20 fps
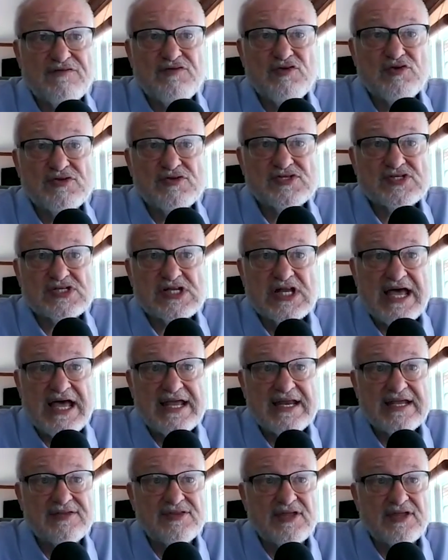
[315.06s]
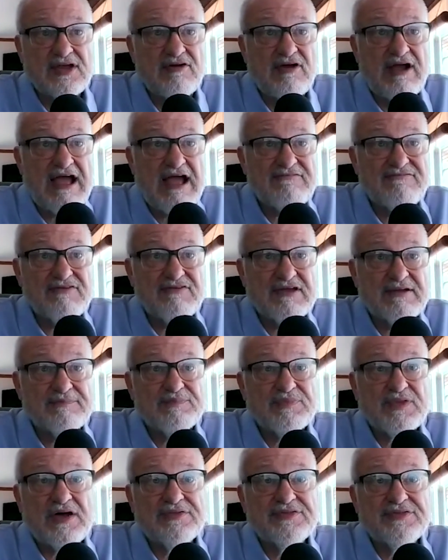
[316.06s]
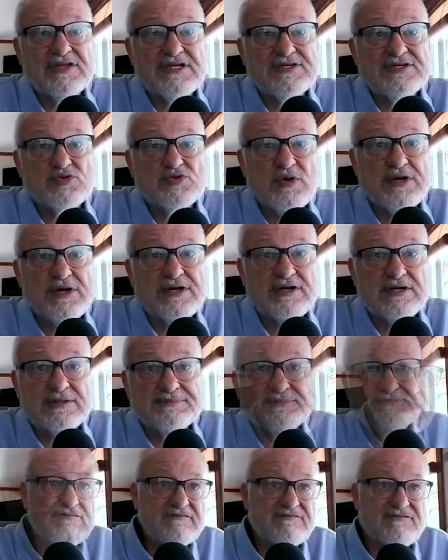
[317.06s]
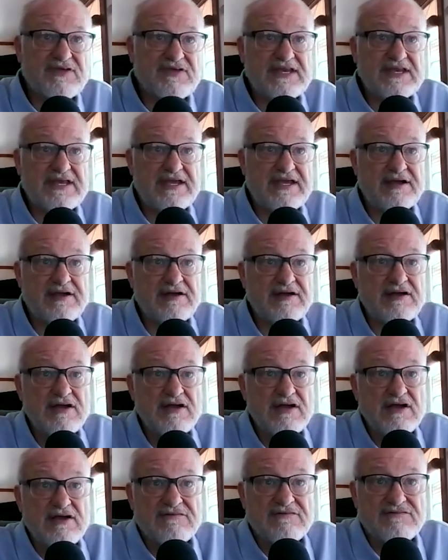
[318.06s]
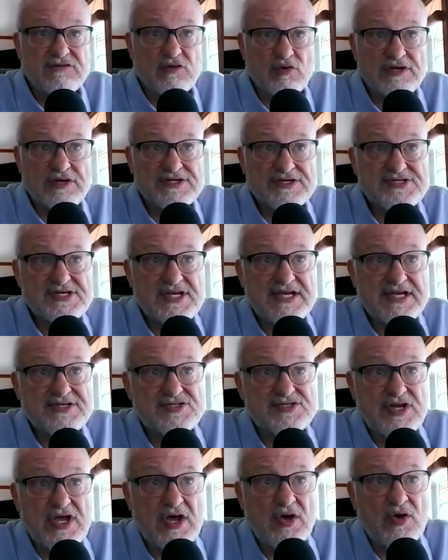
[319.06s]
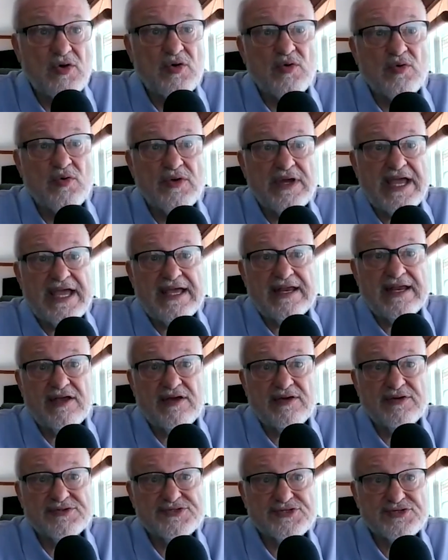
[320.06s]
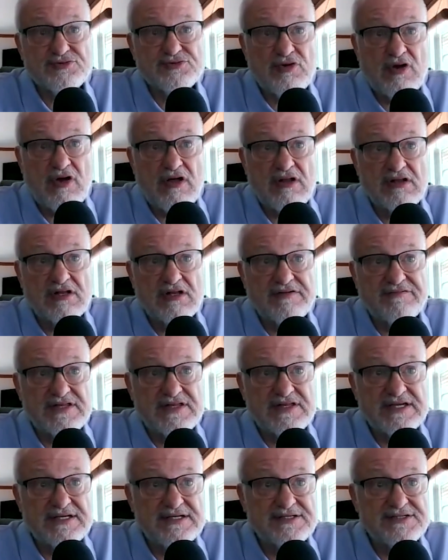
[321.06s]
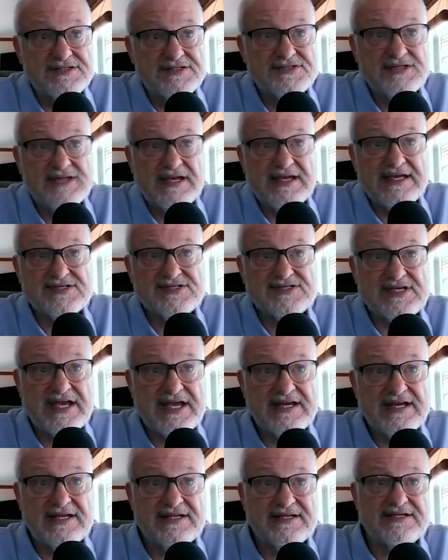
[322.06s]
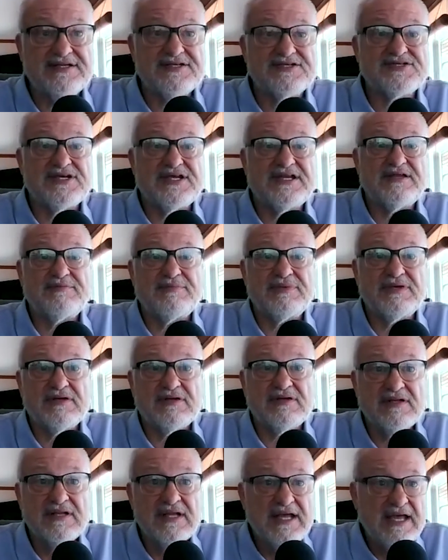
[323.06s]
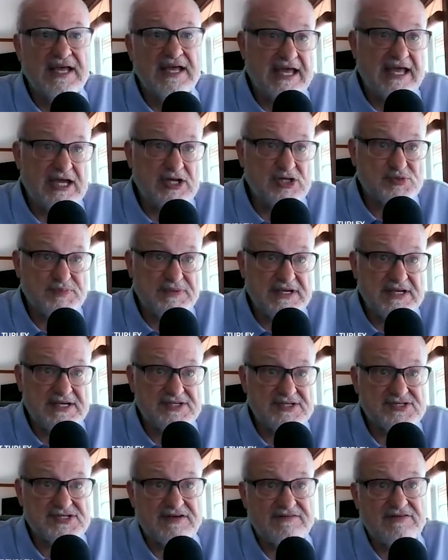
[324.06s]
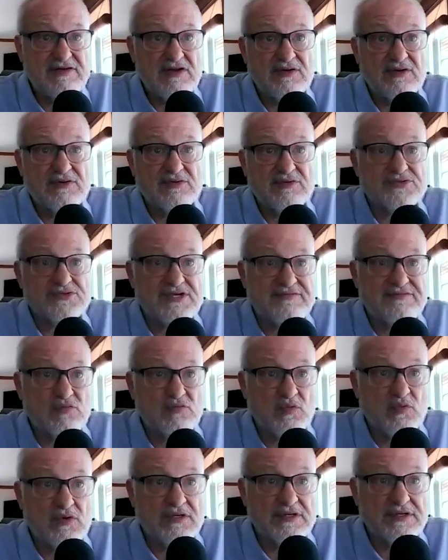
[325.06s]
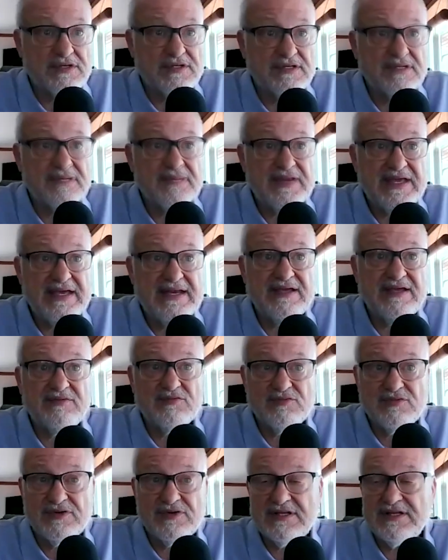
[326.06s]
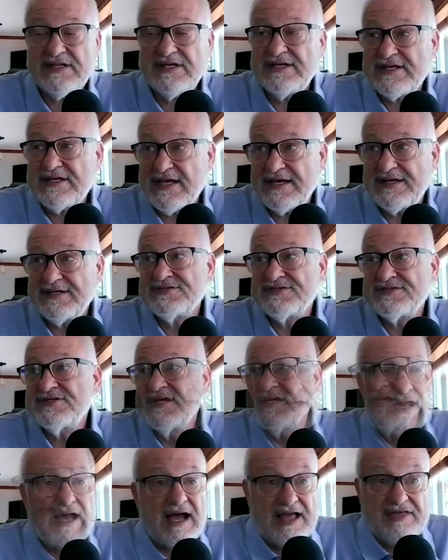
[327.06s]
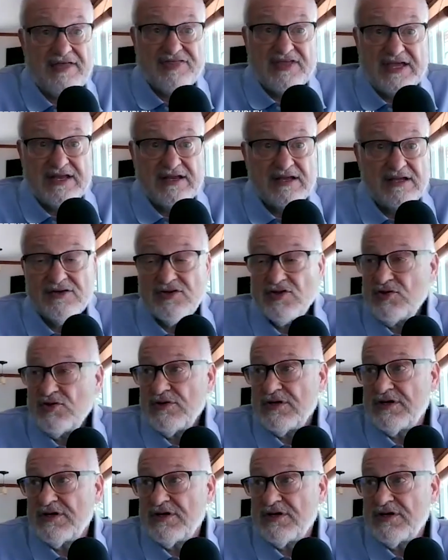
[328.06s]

if you could slide in the graphic on the Twitter feed here. Florida says no and goes through all of these. He signed in the Senate bill HB 7071, and it really does, I think, do